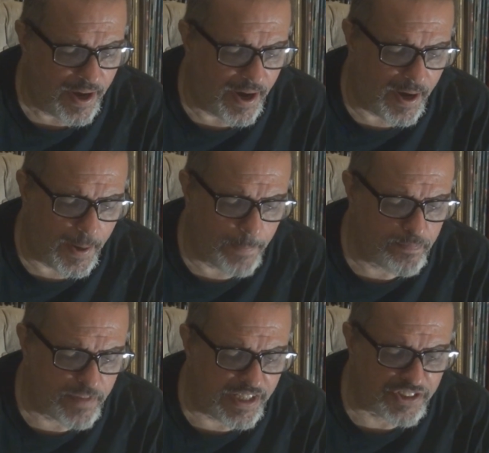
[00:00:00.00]

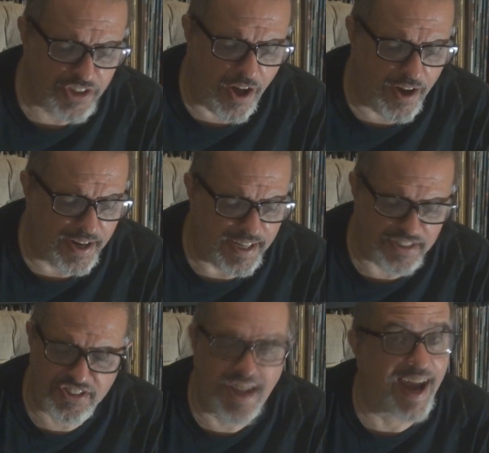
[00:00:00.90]
Um, this song
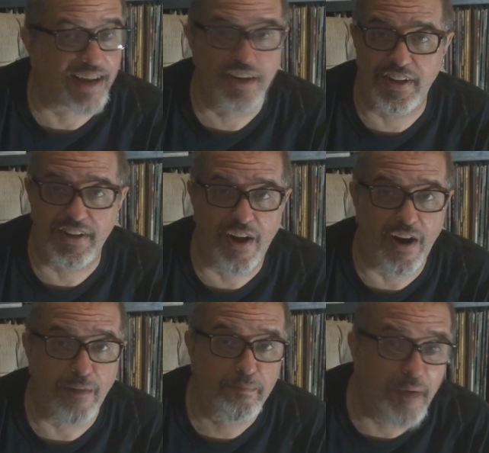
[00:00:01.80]
is not good at
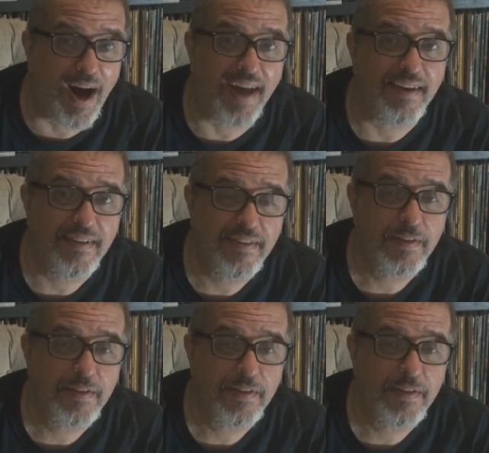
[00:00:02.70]
all, but